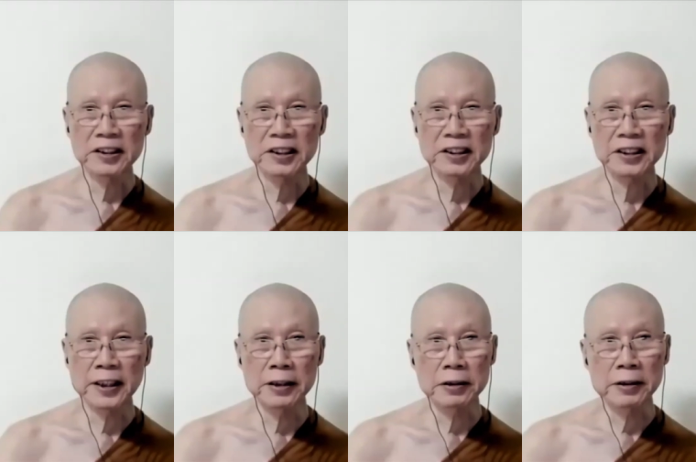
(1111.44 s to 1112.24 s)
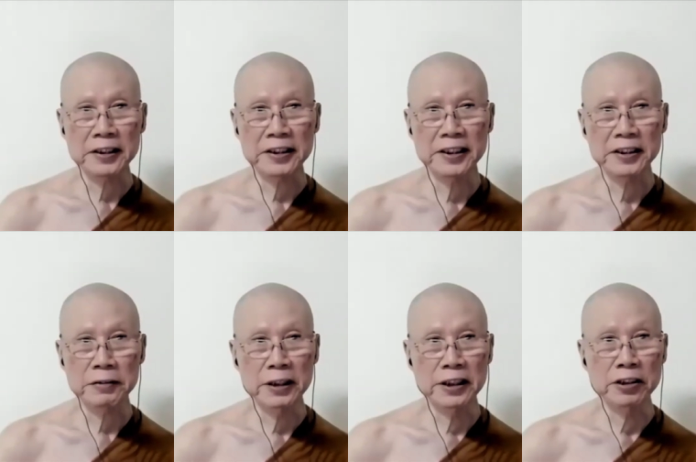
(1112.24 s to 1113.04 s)
is the state you access
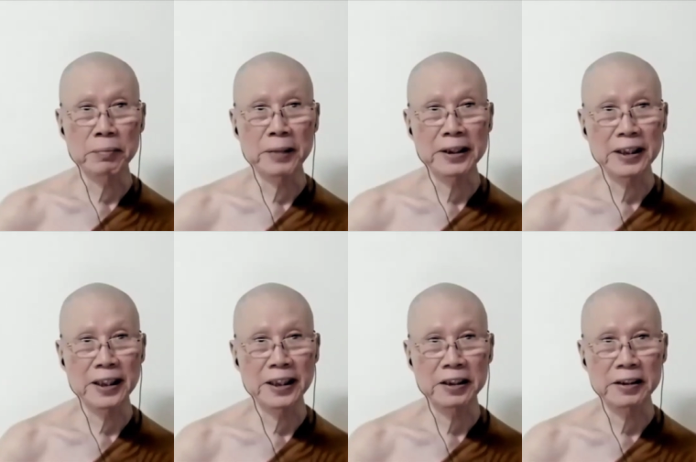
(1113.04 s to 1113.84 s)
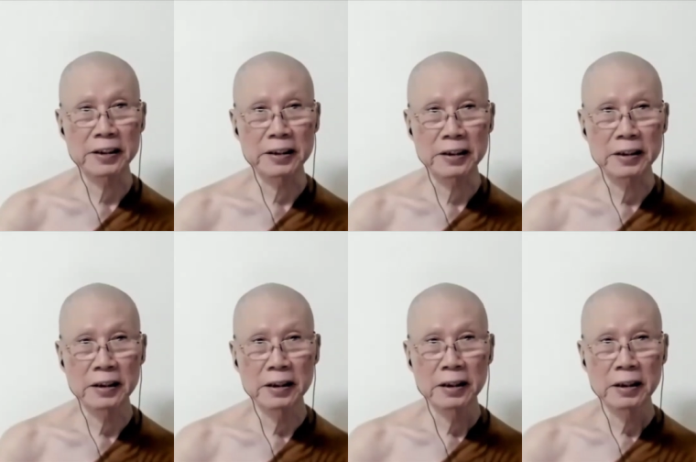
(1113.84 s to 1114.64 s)
in your meditation
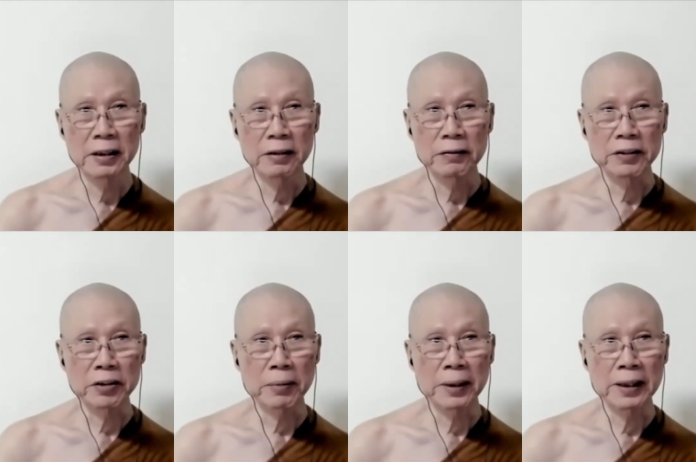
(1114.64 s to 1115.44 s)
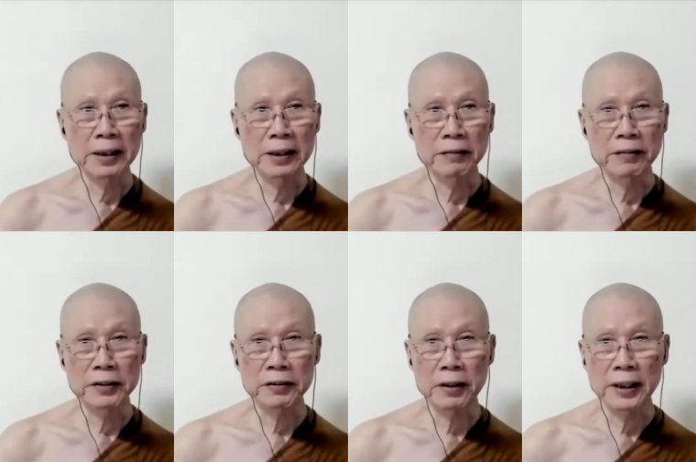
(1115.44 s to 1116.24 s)
when your mind
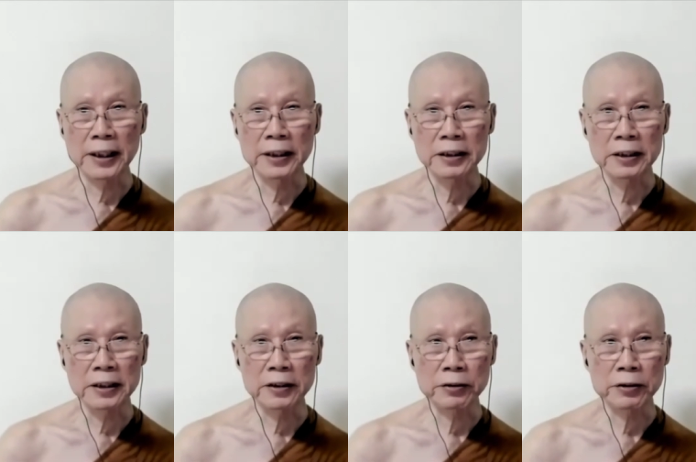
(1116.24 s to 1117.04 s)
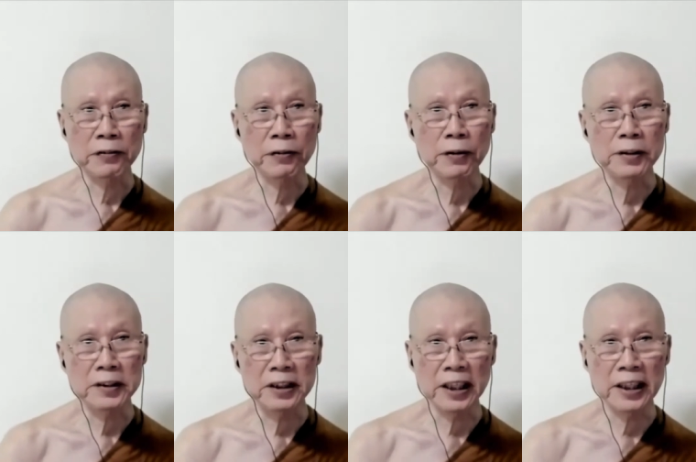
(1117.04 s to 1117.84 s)
eventually enter into the fourth
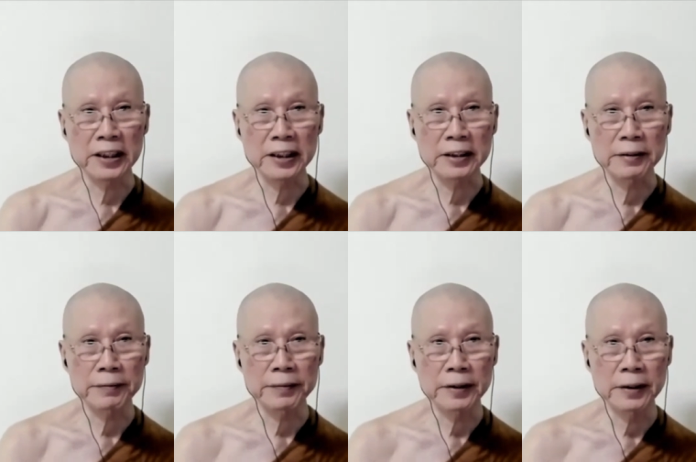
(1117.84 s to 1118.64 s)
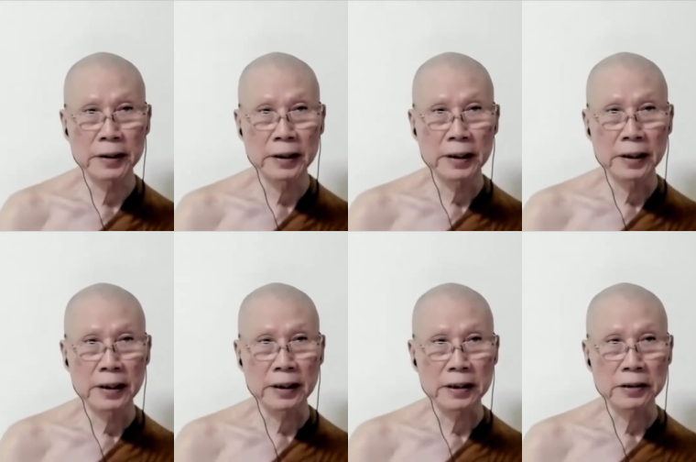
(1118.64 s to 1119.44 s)
jhana.
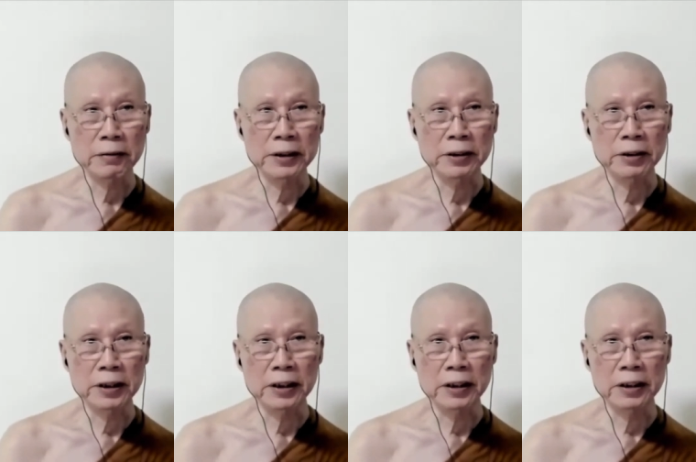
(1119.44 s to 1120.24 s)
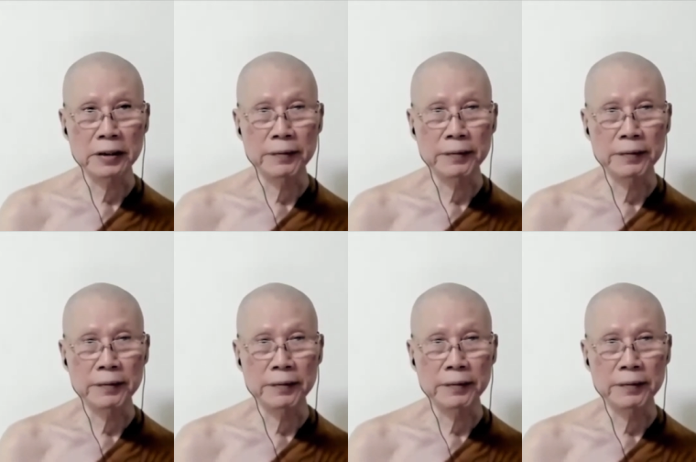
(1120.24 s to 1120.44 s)
That's when your